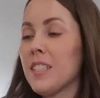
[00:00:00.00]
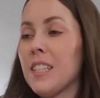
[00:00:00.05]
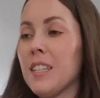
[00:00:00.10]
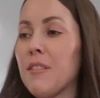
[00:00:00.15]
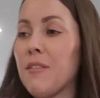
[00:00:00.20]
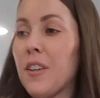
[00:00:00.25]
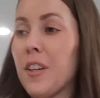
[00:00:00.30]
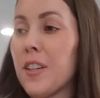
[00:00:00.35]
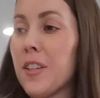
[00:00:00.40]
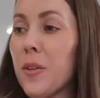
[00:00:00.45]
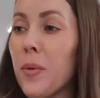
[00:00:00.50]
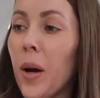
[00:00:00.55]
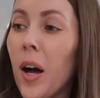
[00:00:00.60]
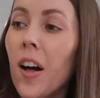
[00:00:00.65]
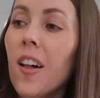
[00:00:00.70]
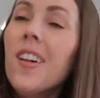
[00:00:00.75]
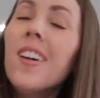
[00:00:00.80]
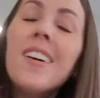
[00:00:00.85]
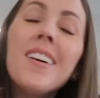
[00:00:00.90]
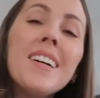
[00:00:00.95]
did fairly
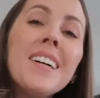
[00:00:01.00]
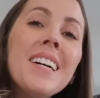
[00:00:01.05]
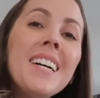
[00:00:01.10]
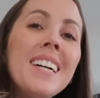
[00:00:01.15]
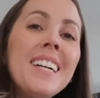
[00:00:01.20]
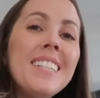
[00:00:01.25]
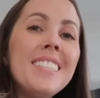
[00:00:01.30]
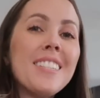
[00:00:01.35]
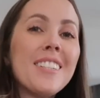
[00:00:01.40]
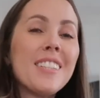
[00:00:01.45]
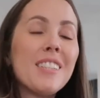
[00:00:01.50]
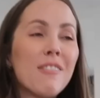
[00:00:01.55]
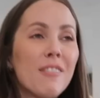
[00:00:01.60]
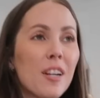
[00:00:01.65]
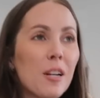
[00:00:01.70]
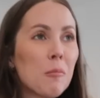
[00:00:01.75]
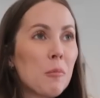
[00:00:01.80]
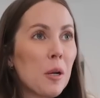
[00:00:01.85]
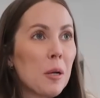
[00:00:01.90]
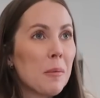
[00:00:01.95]
well during the
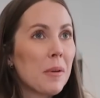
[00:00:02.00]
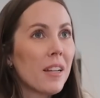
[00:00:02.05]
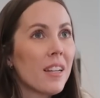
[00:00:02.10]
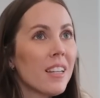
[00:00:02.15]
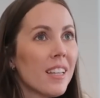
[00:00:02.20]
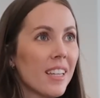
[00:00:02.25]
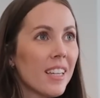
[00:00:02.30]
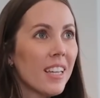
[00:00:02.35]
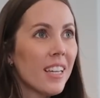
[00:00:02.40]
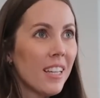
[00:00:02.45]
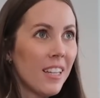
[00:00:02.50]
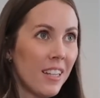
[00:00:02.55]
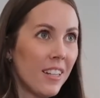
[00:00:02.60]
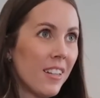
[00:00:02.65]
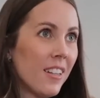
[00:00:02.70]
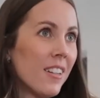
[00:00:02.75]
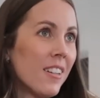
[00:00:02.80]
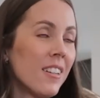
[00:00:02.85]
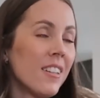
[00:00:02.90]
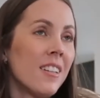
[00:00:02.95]
vet appointment. He hid
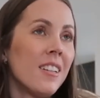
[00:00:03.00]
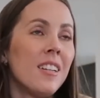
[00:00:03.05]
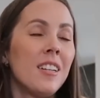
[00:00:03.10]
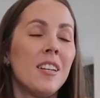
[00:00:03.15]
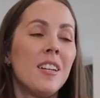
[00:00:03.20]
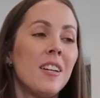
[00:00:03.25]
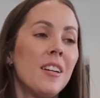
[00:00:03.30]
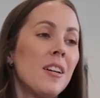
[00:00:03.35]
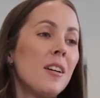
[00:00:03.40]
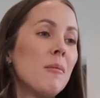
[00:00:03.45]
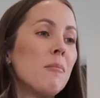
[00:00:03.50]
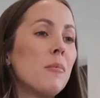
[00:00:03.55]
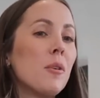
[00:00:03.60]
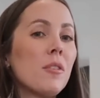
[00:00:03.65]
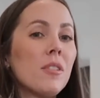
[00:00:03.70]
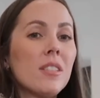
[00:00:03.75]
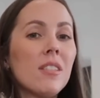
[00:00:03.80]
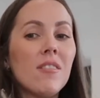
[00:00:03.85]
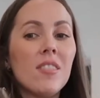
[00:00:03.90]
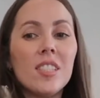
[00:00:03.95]

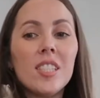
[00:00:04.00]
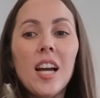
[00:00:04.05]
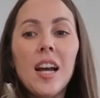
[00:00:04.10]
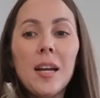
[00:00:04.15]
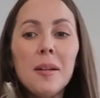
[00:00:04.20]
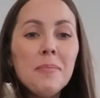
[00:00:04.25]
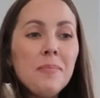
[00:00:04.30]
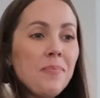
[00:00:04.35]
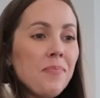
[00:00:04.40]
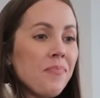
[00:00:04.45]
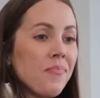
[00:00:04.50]
most of the time.